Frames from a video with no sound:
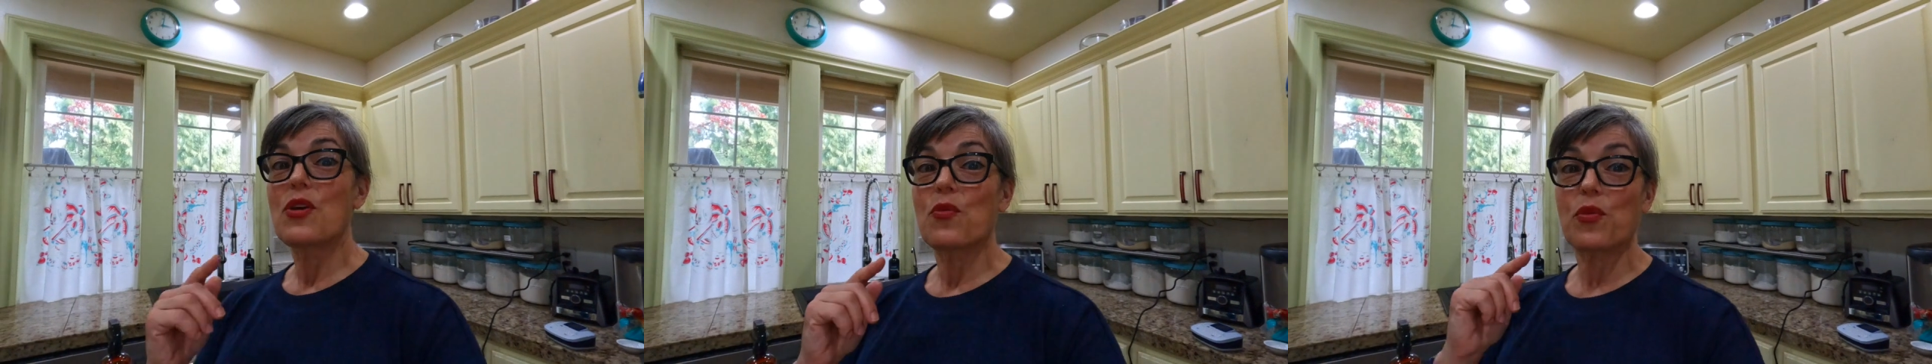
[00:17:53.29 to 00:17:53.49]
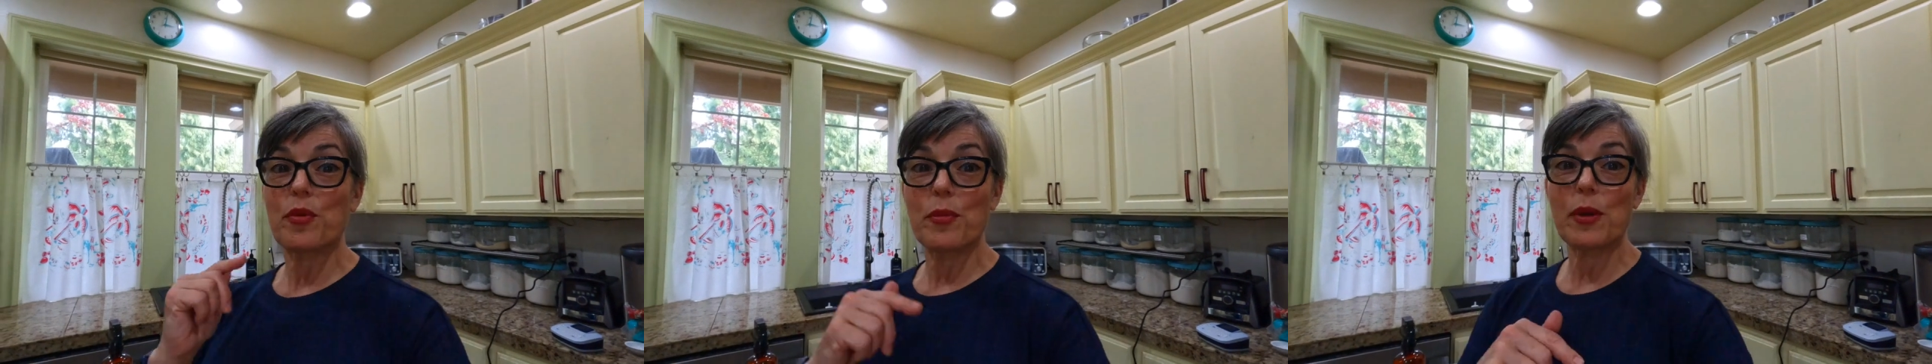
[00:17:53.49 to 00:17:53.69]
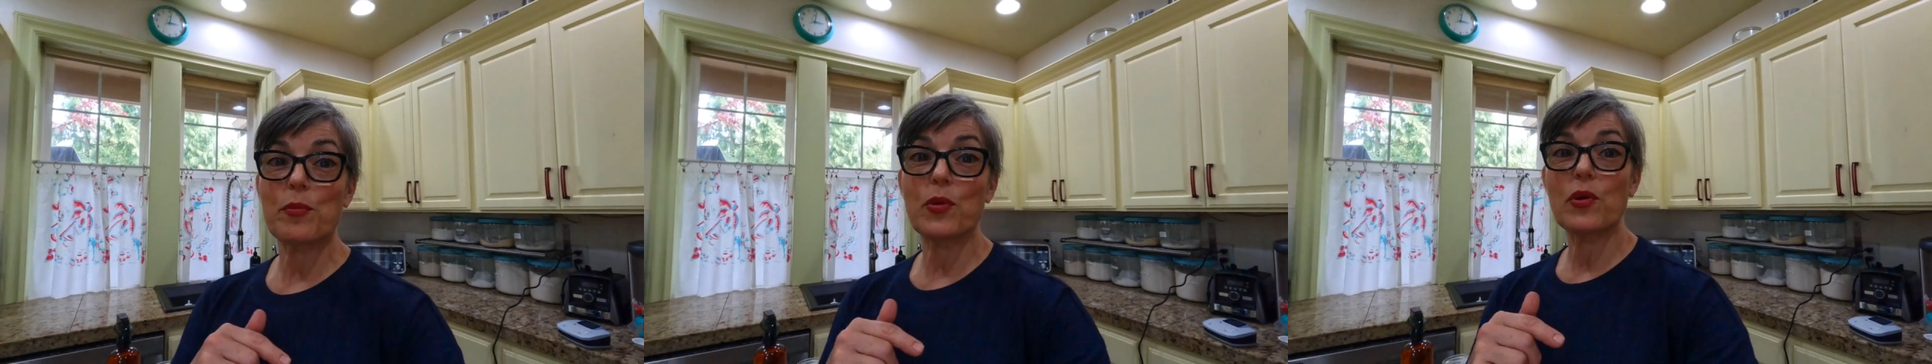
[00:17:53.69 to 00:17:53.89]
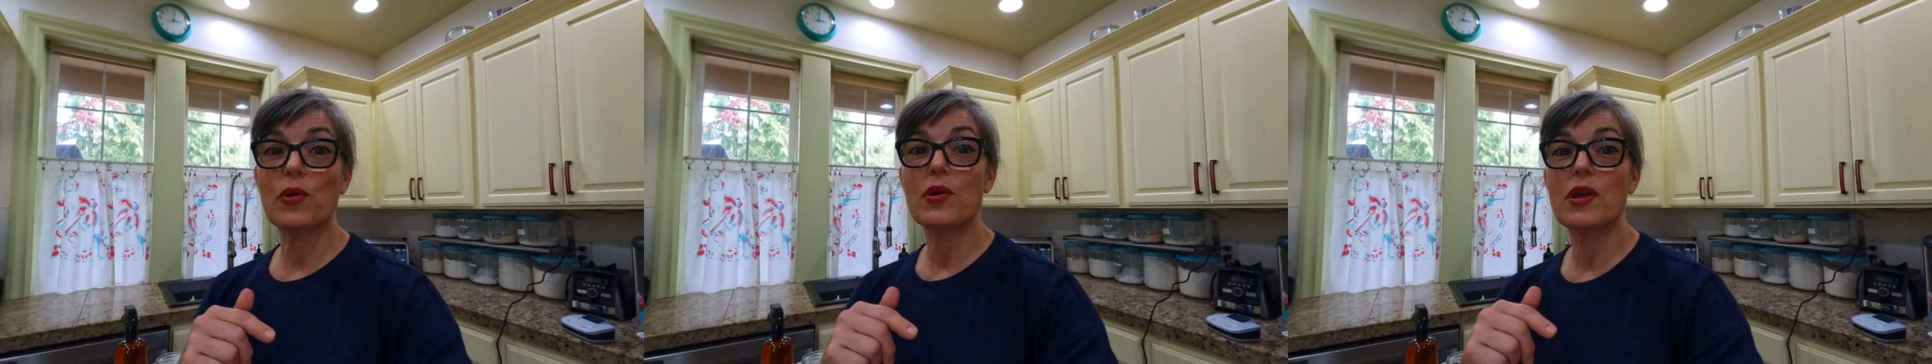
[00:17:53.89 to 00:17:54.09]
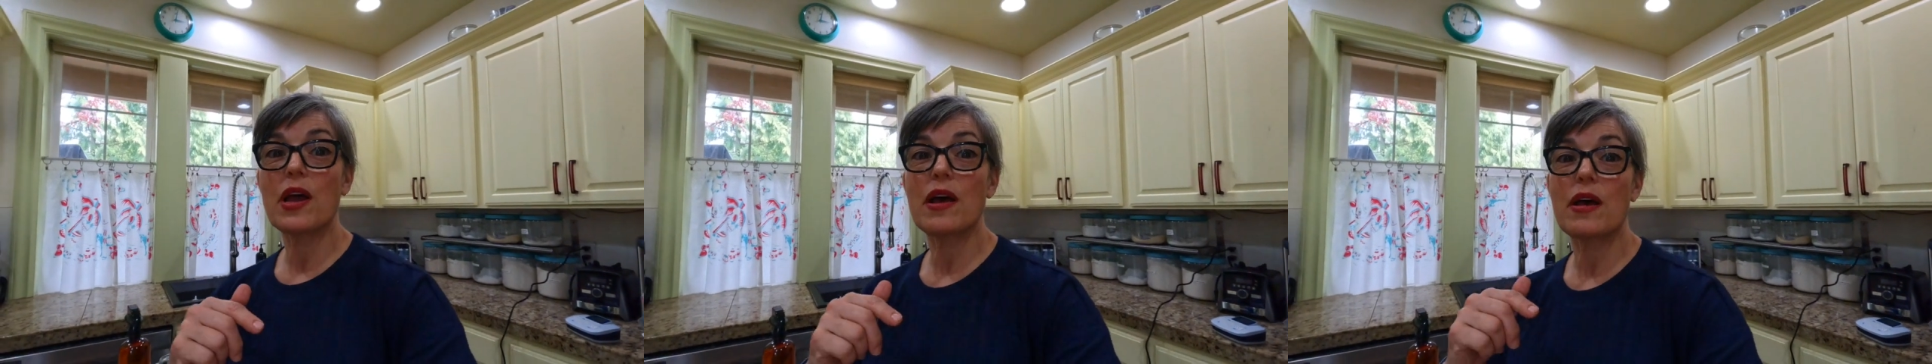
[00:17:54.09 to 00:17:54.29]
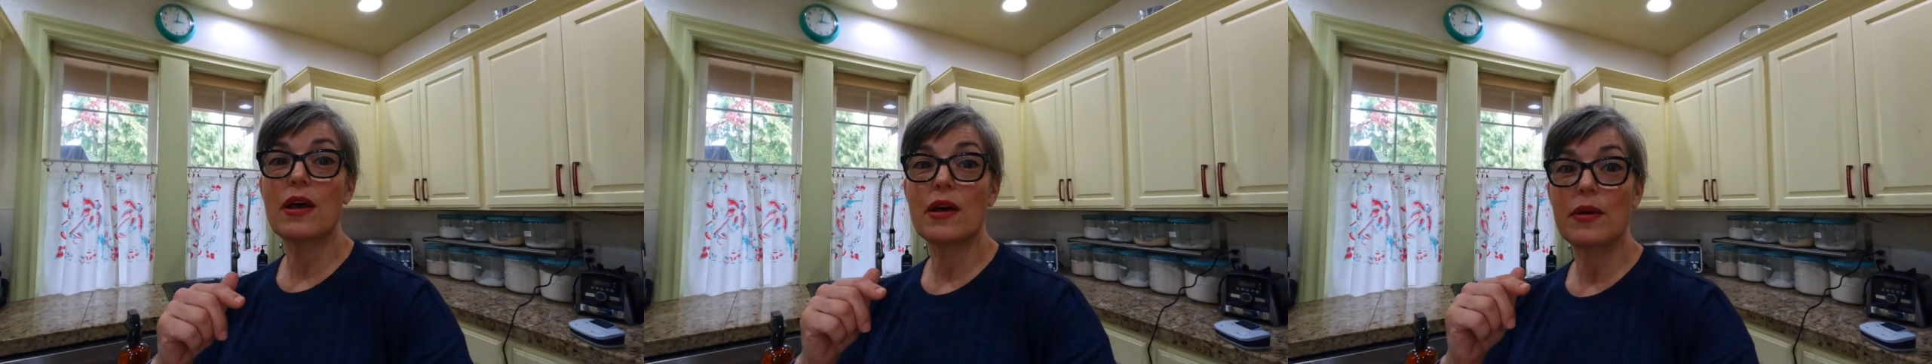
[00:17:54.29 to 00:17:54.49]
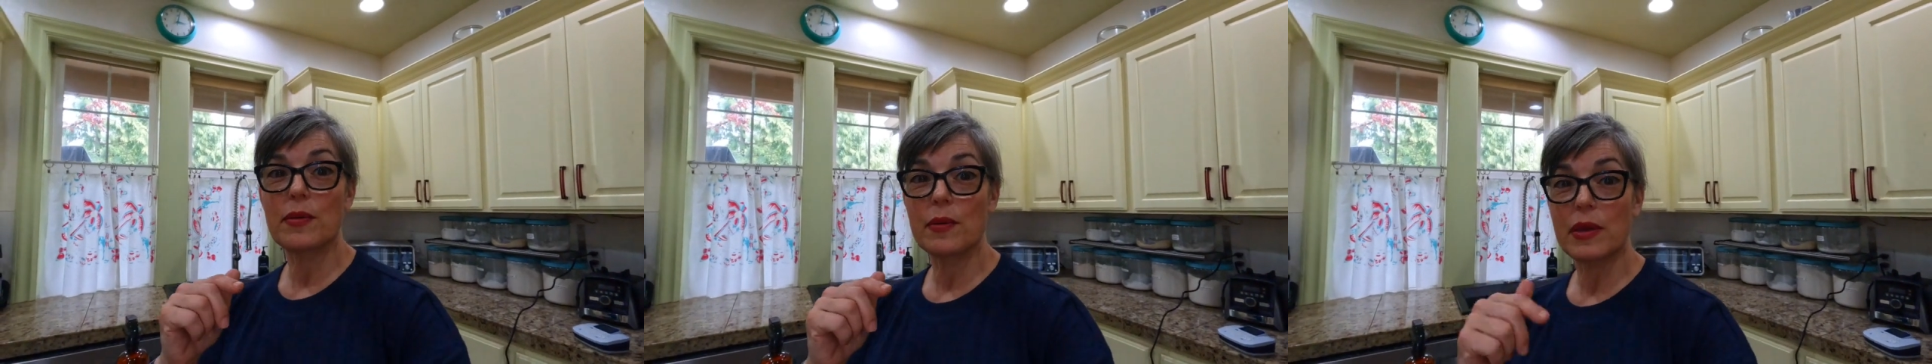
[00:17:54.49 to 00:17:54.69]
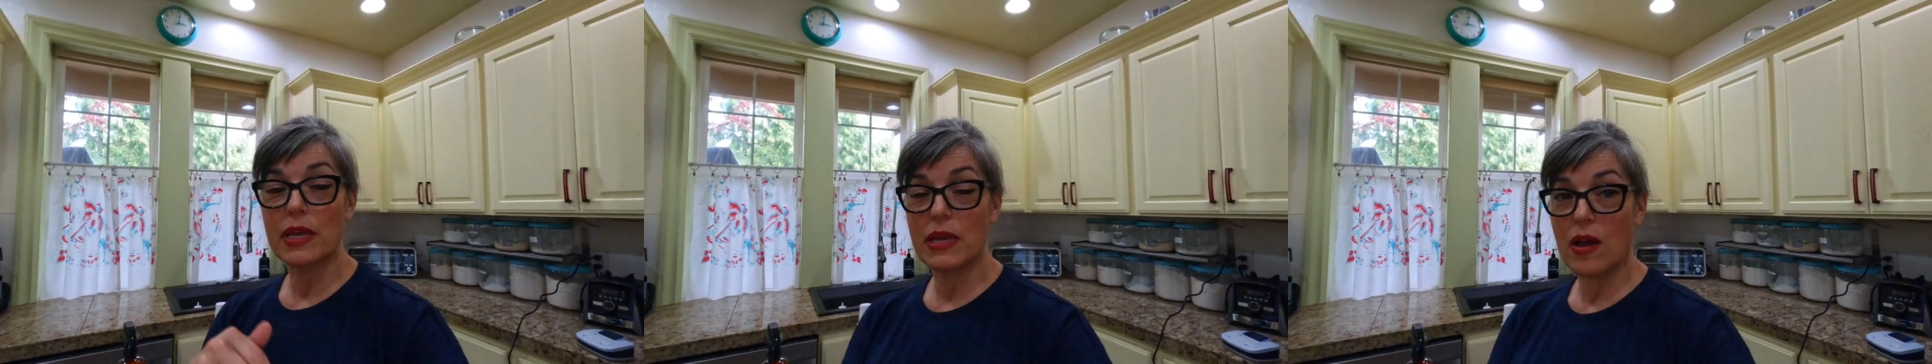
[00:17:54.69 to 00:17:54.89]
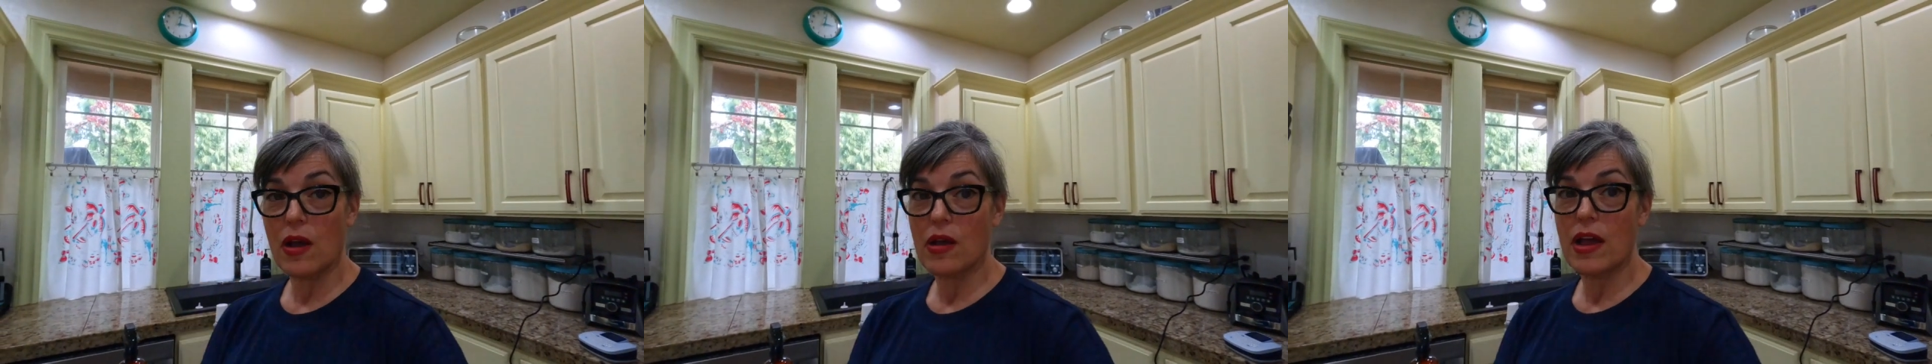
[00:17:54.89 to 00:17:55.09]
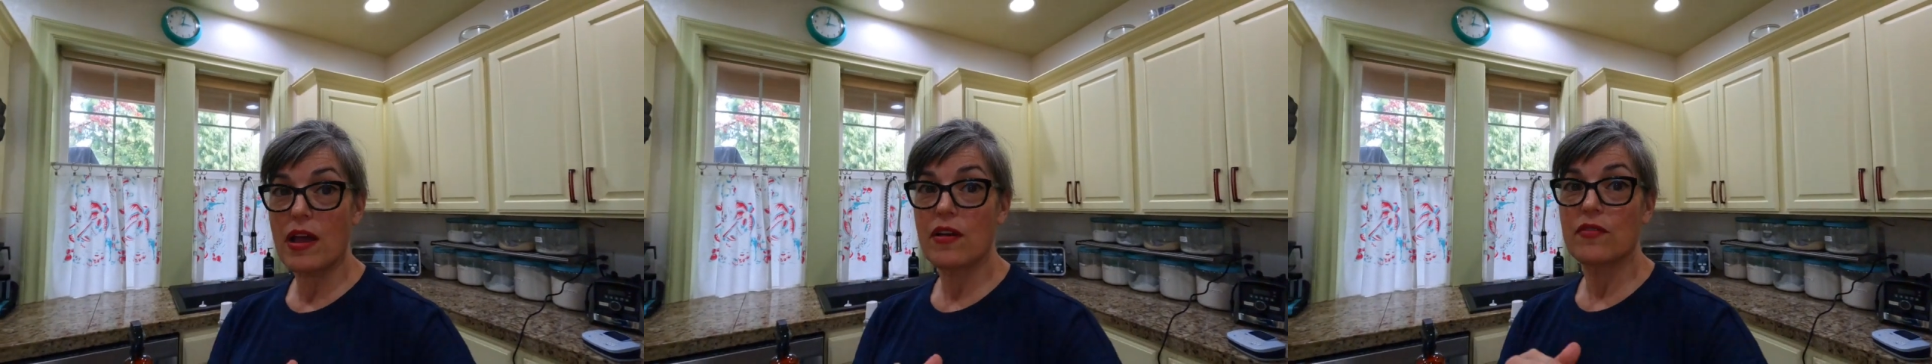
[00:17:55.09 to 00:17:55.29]
Remember,
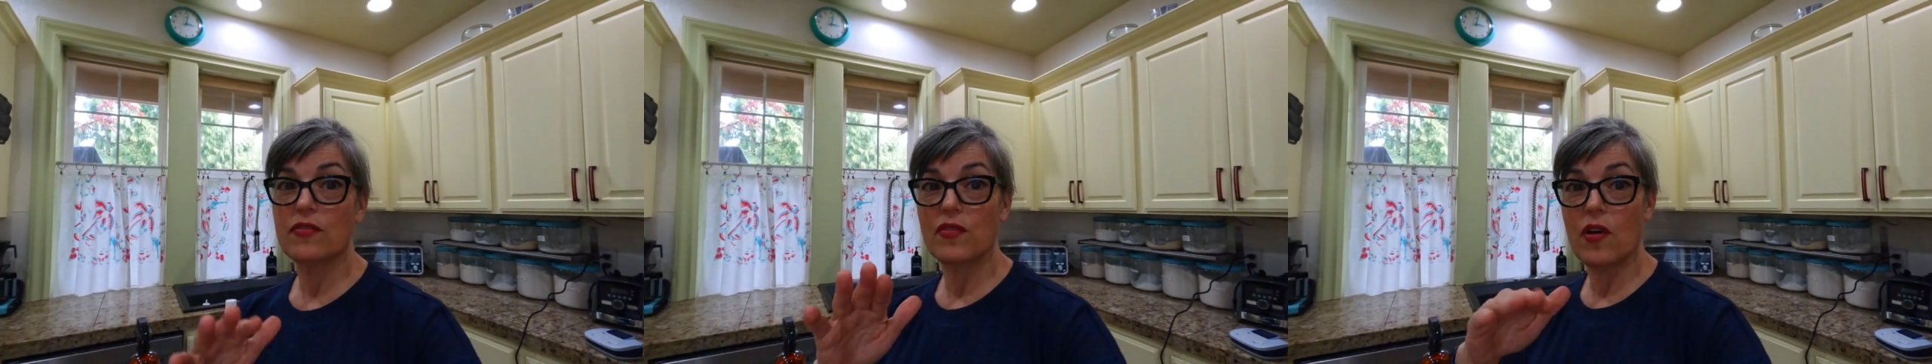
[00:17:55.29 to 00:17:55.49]
I'll have